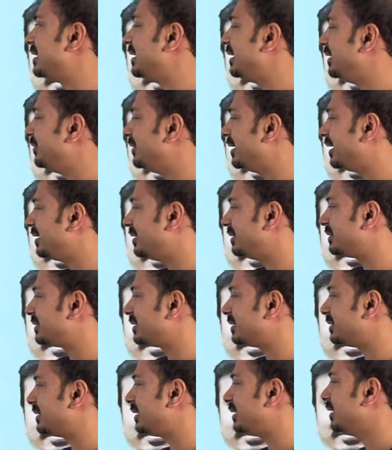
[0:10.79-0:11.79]
daily we are
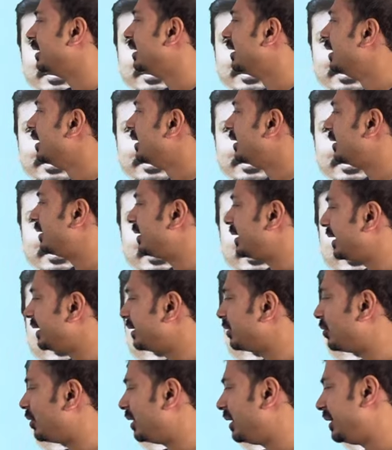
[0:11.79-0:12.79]
discussing
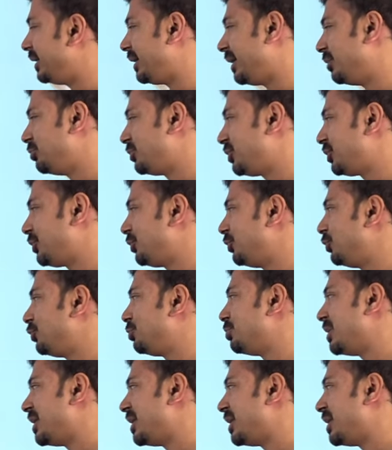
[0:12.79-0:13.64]
10 quality MCQs